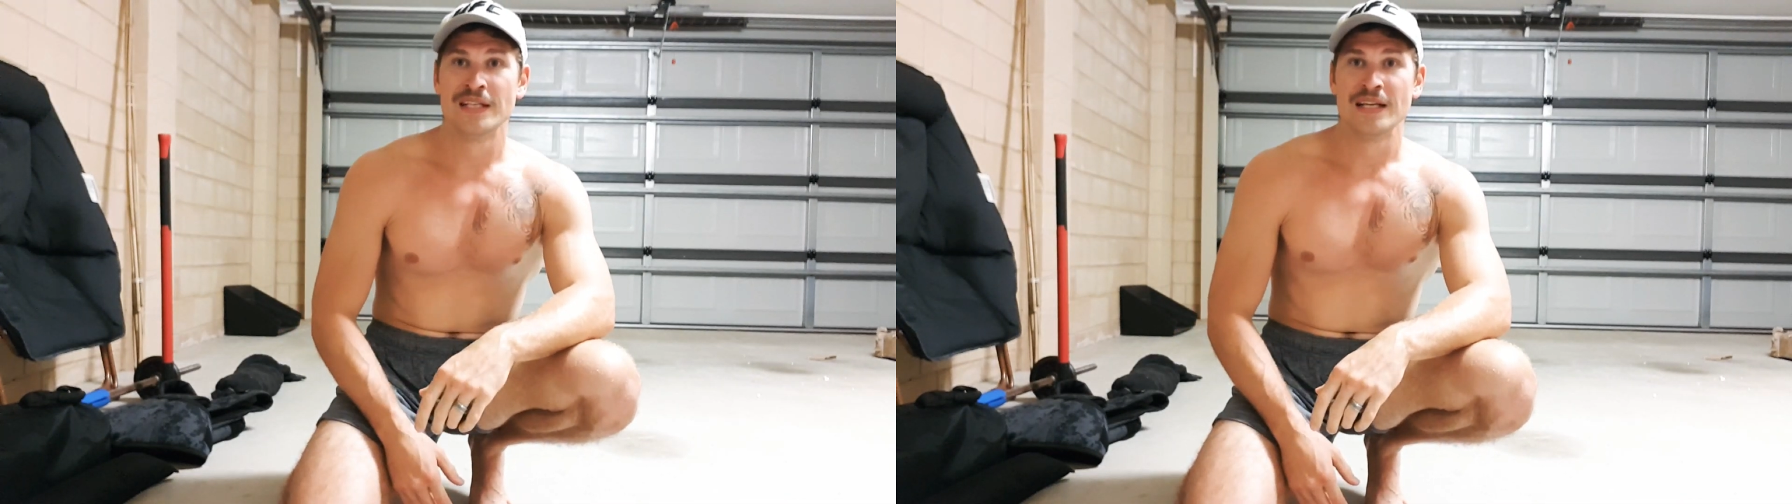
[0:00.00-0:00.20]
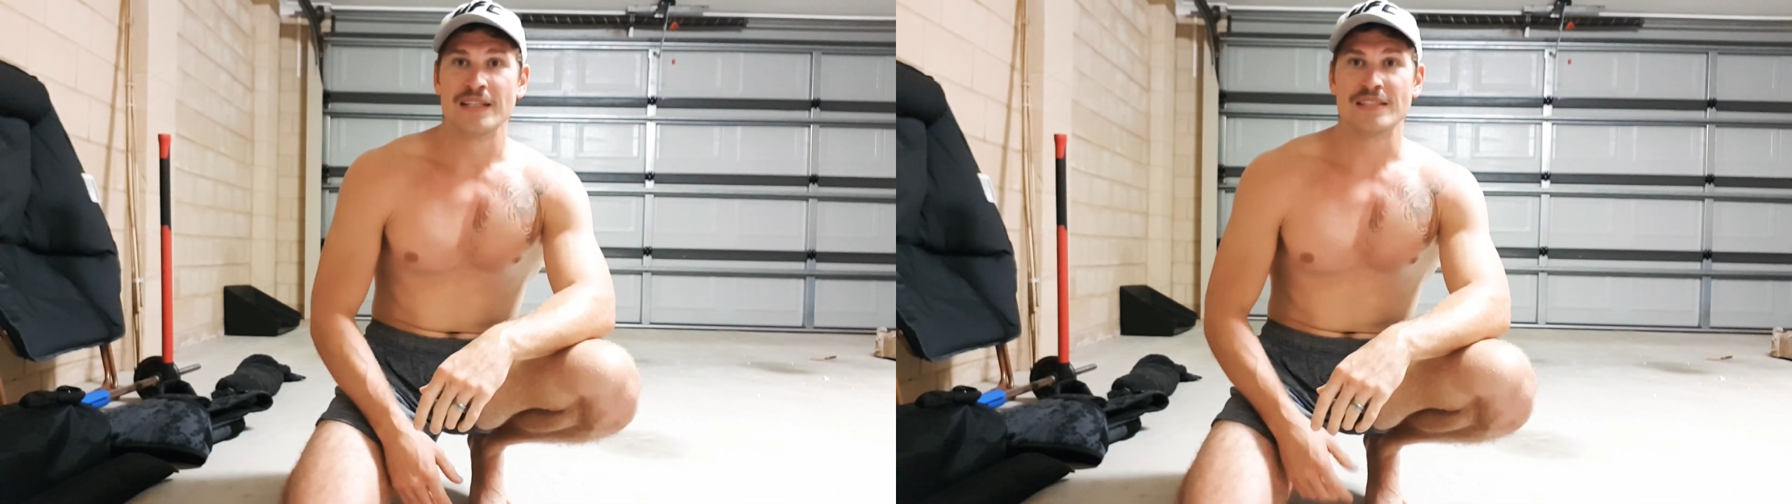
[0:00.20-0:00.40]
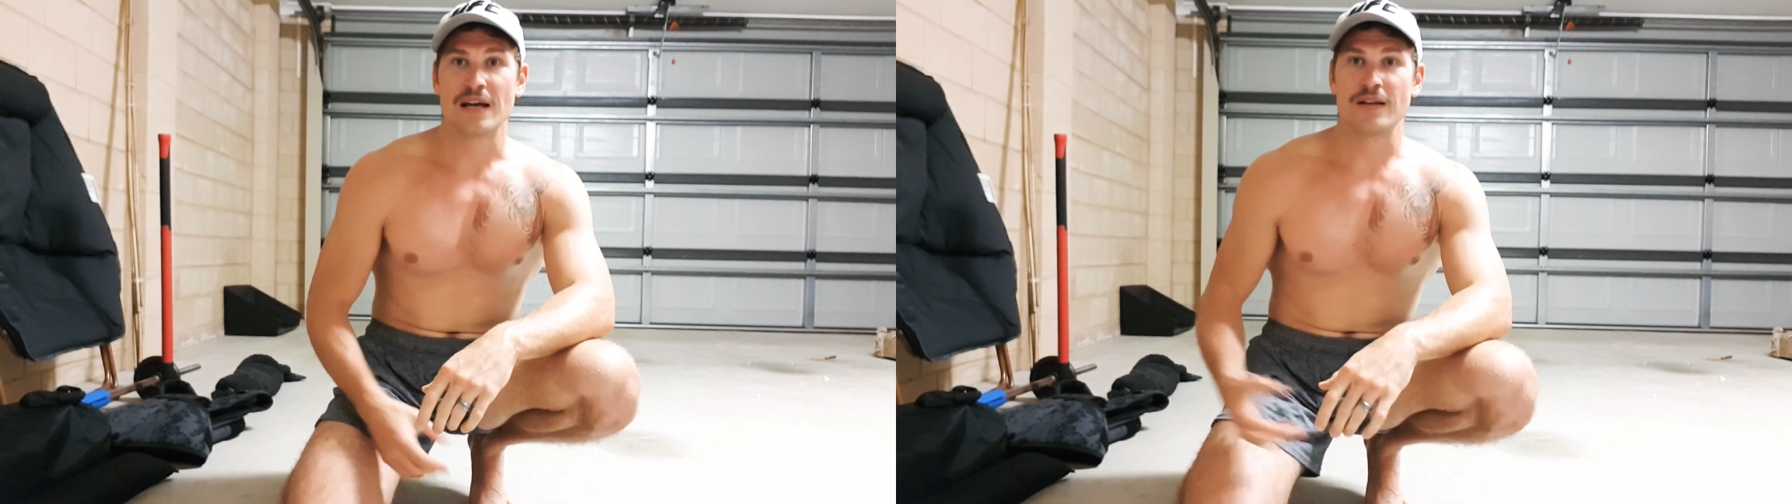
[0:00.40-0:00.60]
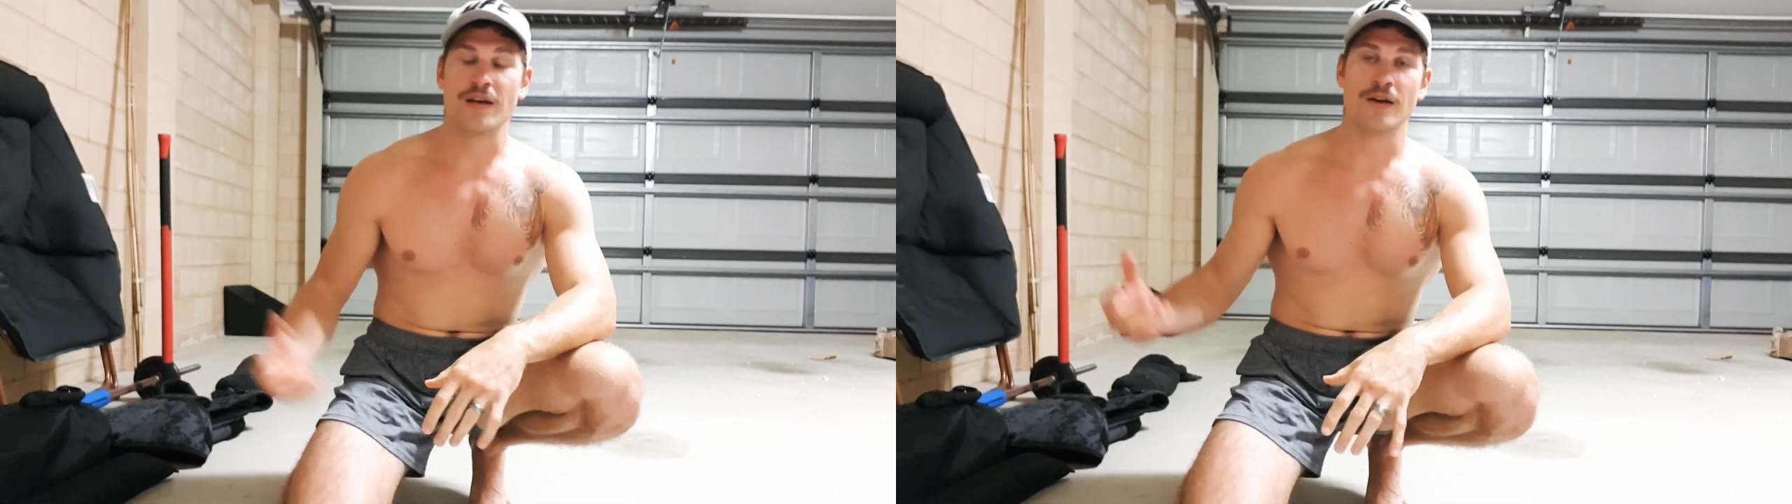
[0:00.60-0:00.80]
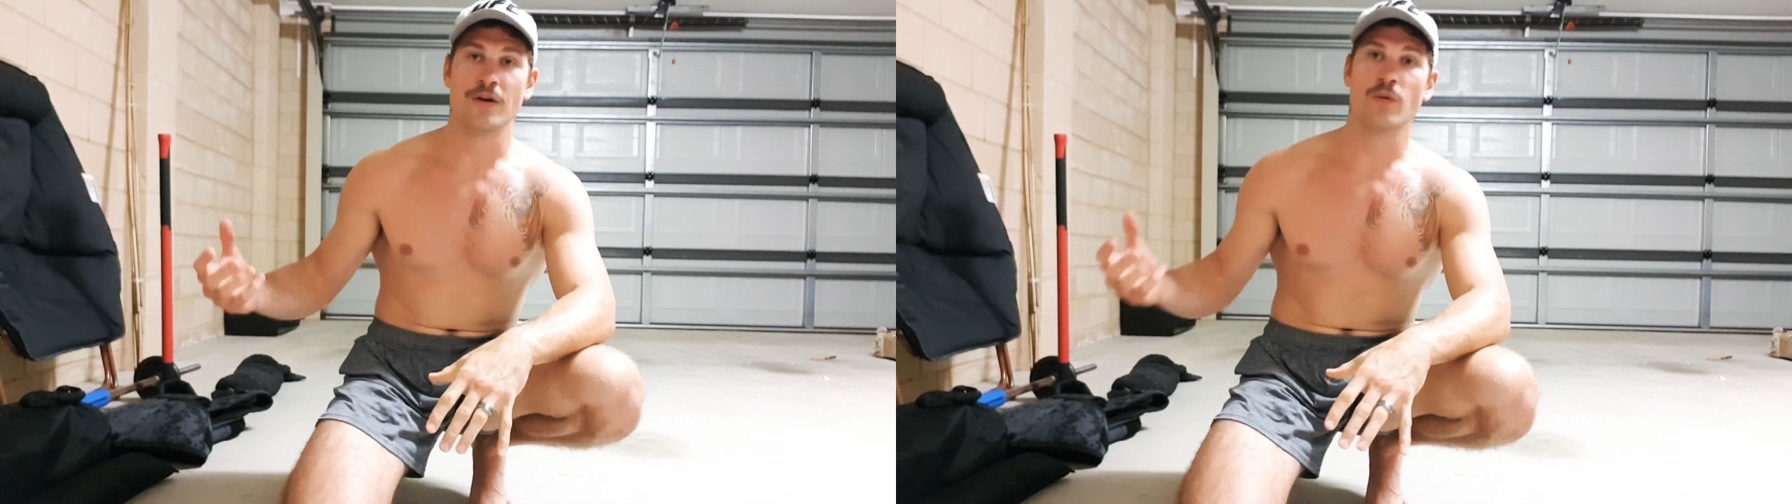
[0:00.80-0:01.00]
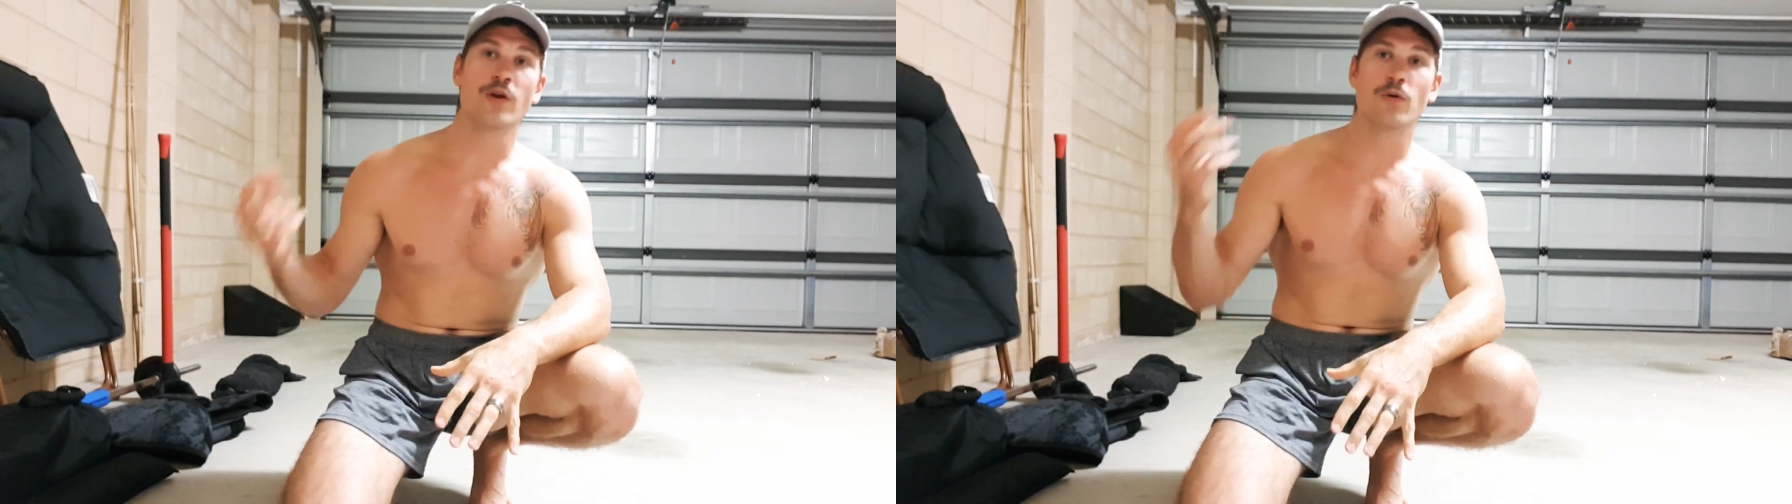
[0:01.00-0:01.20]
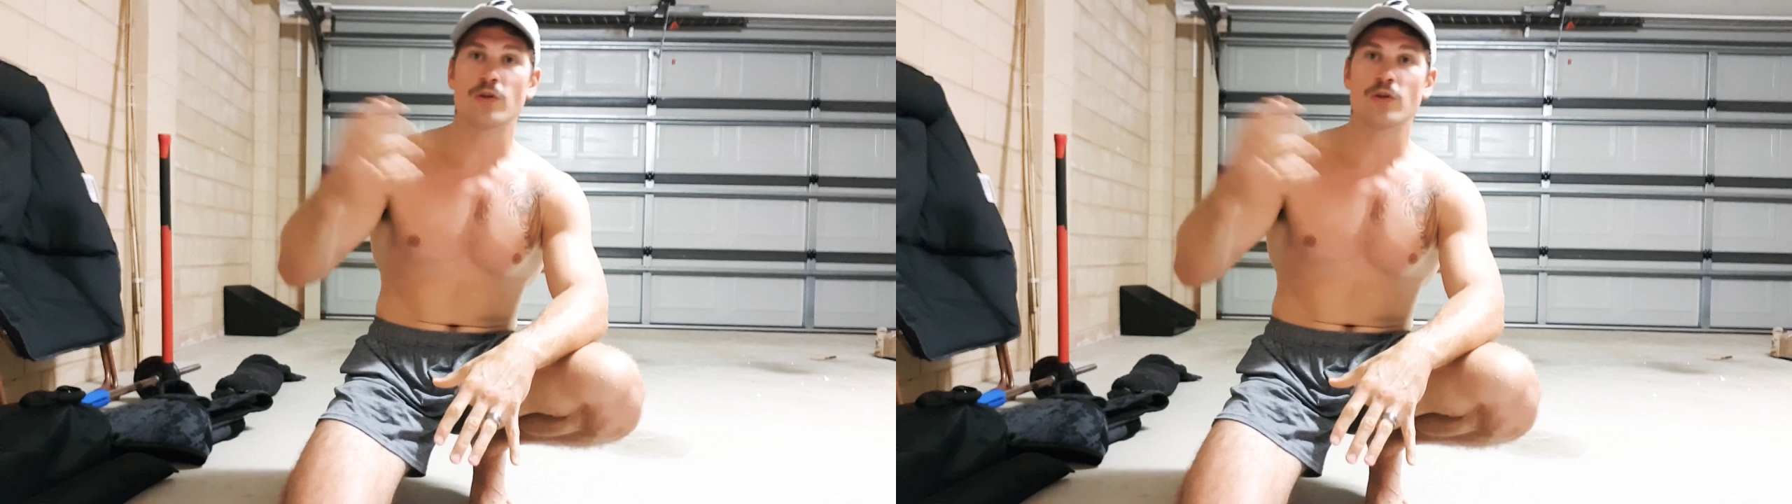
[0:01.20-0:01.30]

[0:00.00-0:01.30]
is that we all